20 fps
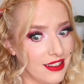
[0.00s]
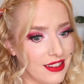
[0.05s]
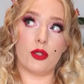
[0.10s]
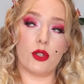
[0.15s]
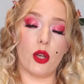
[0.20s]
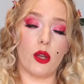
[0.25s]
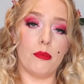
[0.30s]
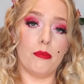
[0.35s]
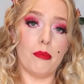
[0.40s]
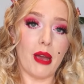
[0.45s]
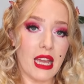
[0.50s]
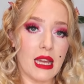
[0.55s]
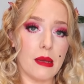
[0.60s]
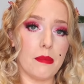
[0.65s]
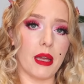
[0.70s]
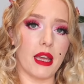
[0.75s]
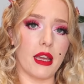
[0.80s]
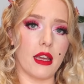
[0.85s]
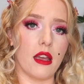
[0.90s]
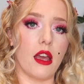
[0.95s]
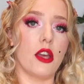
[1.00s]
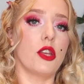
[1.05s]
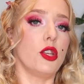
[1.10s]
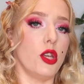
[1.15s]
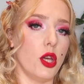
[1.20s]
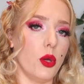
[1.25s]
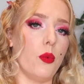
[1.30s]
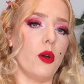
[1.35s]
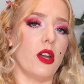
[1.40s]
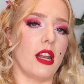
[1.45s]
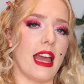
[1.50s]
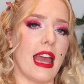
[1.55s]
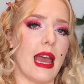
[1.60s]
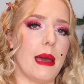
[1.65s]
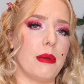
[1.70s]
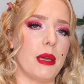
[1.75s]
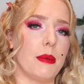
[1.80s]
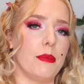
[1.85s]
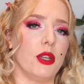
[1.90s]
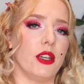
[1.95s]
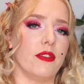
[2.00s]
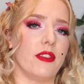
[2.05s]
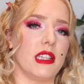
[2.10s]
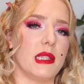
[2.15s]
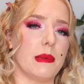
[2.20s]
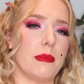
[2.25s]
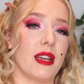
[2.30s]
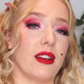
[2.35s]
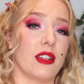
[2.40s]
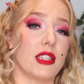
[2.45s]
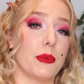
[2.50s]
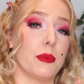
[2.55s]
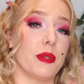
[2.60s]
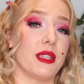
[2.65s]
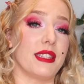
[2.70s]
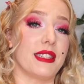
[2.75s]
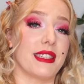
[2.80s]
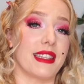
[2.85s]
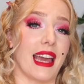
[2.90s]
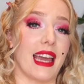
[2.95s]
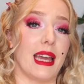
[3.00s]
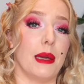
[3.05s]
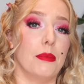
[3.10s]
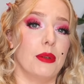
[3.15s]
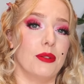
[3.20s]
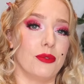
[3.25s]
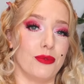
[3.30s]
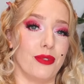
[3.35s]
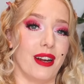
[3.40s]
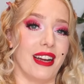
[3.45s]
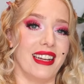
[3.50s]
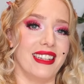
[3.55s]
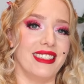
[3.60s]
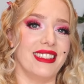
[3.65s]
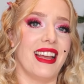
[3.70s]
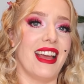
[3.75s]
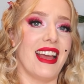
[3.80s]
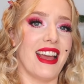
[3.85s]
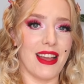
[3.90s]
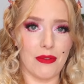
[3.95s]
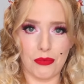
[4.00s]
So maybe you want a happy movie to be able to escape, right?